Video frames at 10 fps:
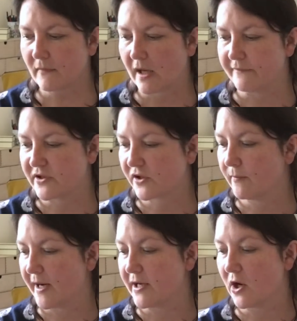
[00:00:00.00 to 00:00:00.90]
I've just got
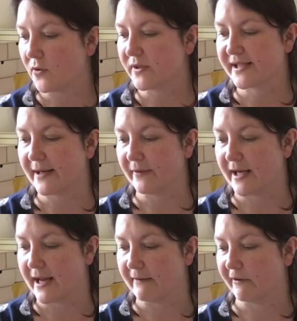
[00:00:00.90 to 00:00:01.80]
my notes down
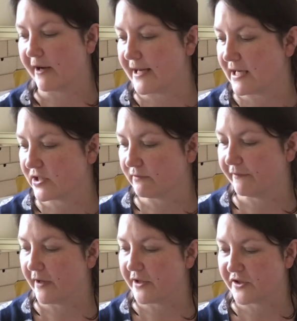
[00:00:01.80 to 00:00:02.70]
here and I need to
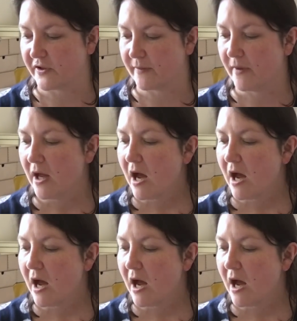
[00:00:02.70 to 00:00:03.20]
refer to them.